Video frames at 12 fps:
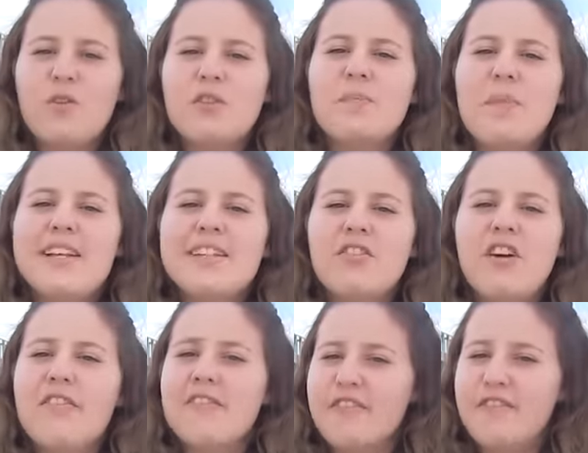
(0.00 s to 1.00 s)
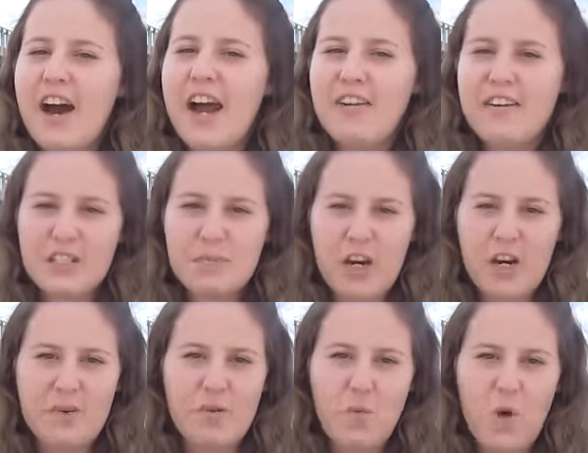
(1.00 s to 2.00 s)
or Spacecraft Fire
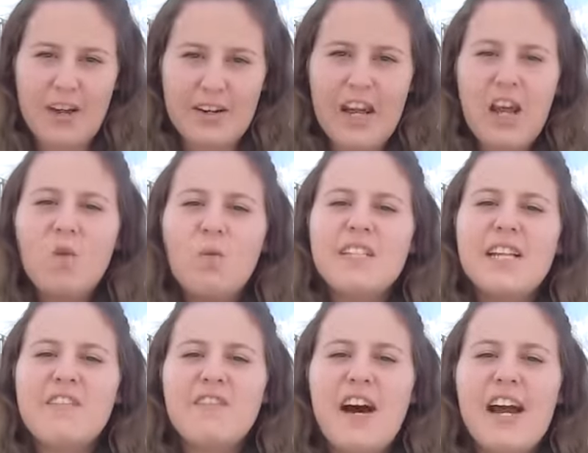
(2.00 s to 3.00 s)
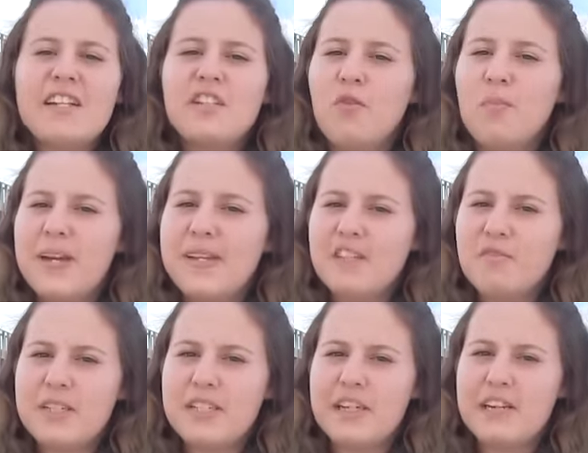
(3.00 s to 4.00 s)
Experiment 1, will set fire to a piece of
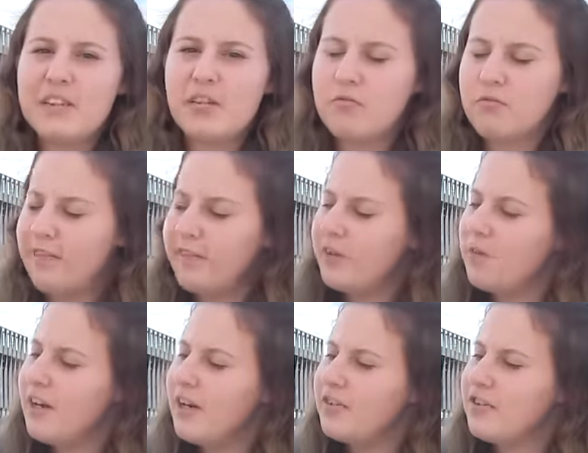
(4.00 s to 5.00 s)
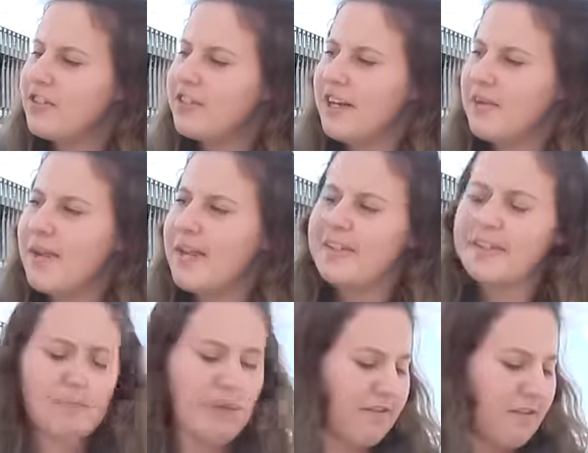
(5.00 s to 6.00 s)
material roughly 100 centimetres
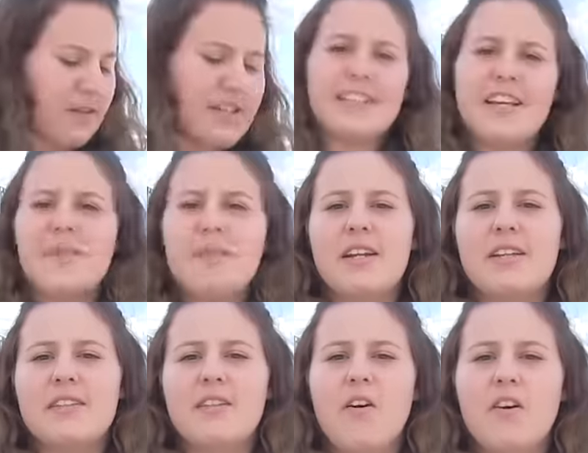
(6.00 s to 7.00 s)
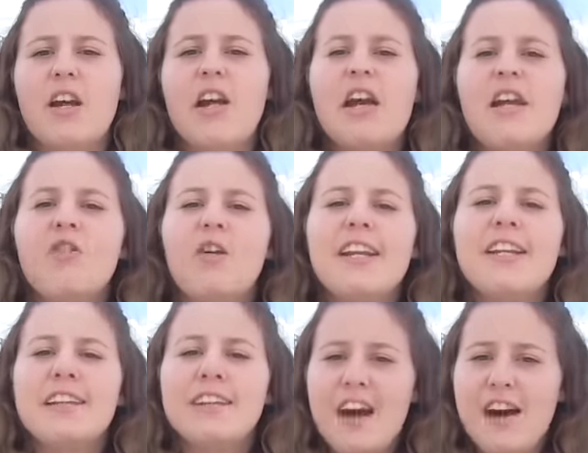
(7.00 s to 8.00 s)
by 40 centimetres long, creating
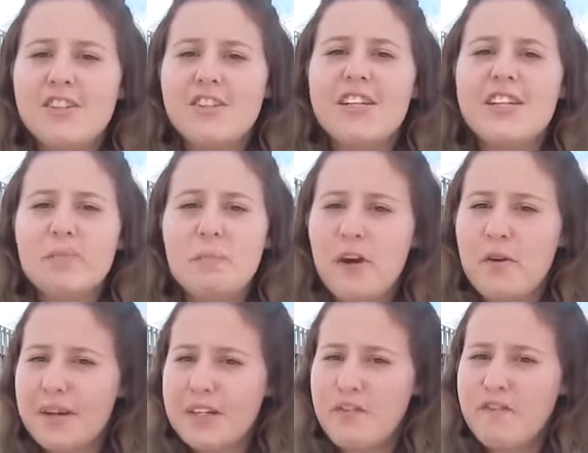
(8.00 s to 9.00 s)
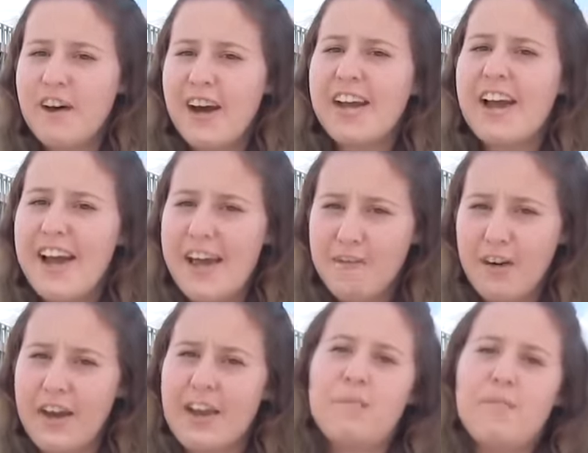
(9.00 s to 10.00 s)
the largest experimental fire
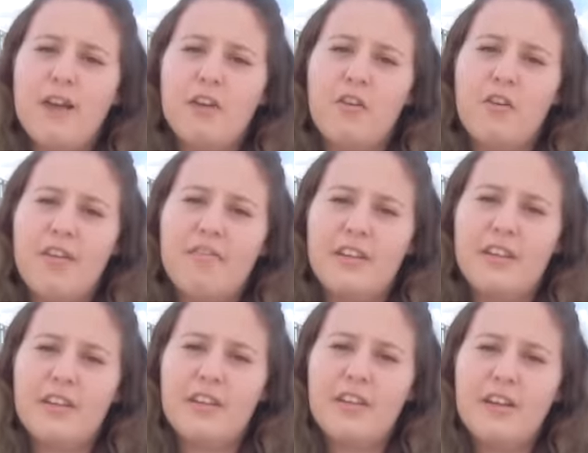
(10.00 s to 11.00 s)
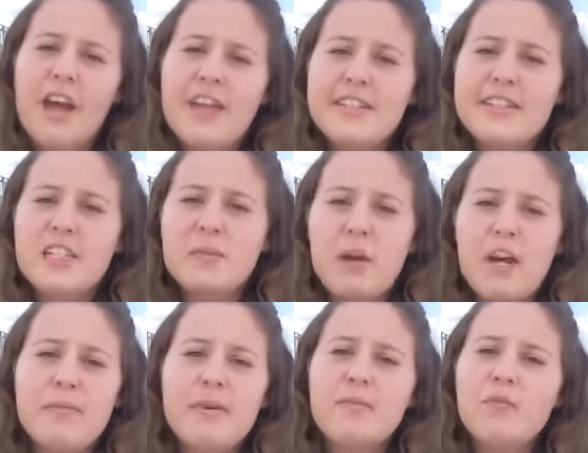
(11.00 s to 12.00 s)
ever in microgravity. This
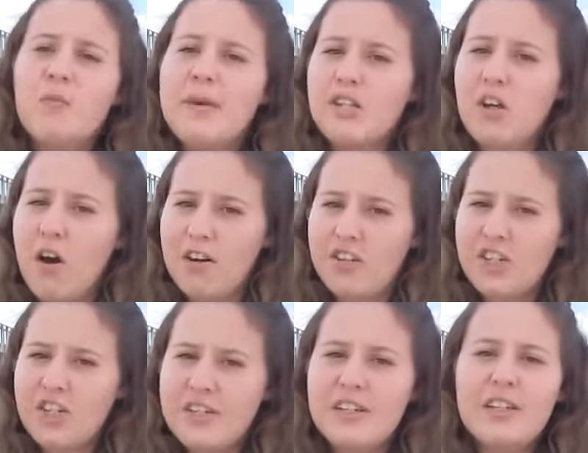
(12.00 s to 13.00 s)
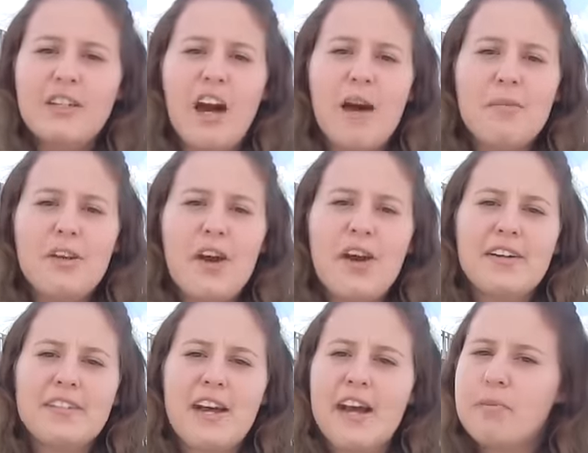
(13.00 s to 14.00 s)
experiment will measure oxygen, carbon
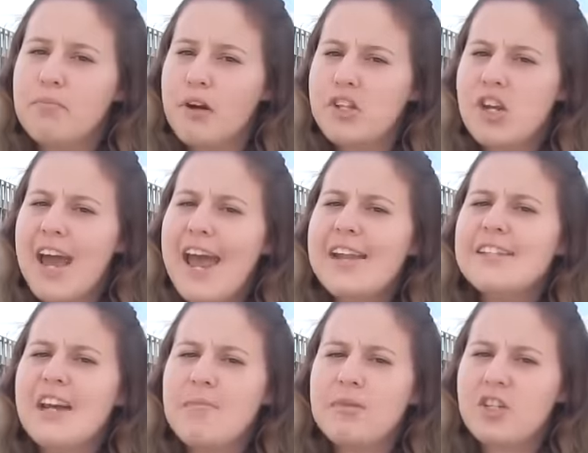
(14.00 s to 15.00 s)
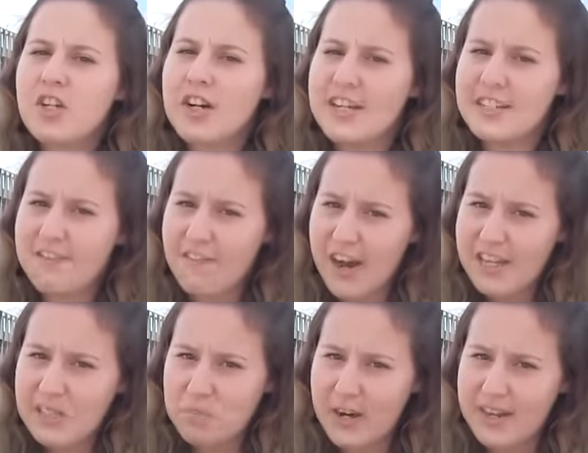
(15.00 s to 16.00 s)
dioxide, pressure and temperature as the fire
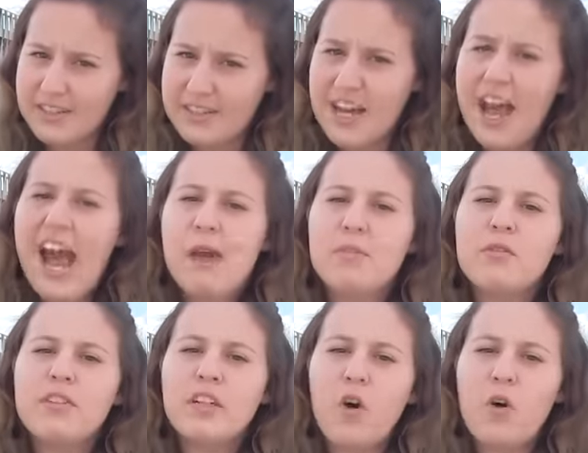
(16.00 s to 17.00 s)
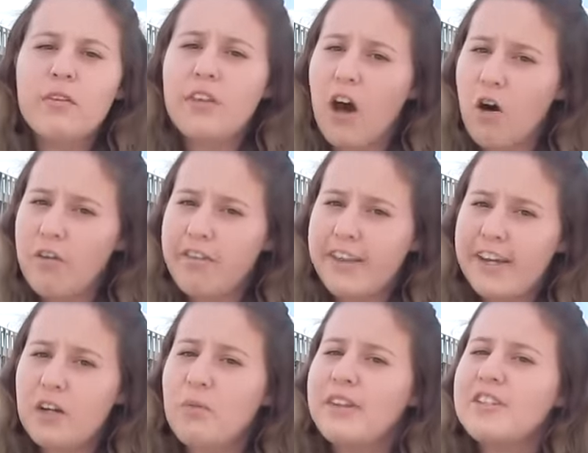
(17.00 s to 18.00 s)
spreads and will record the whole
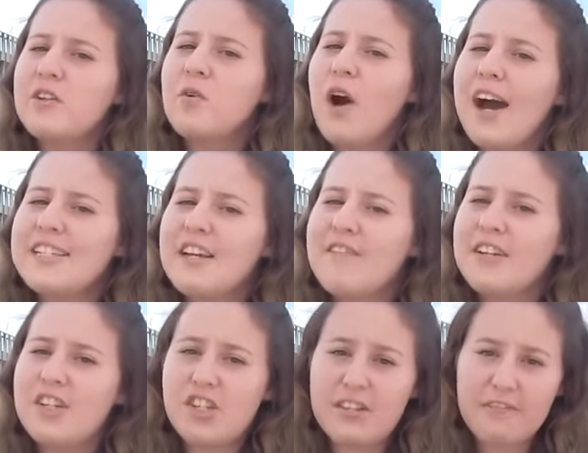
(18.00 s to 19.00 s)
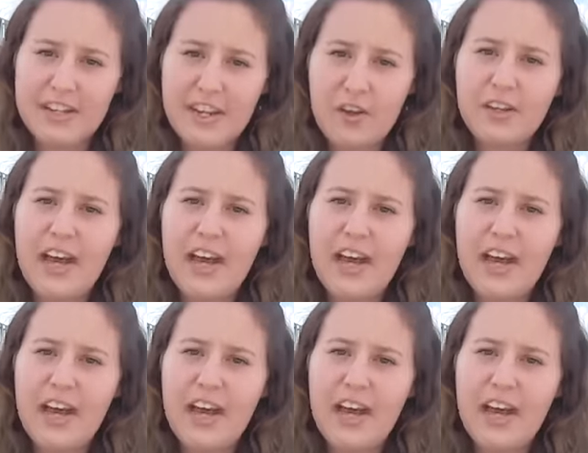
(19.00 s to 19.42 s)
thing with two high-definition video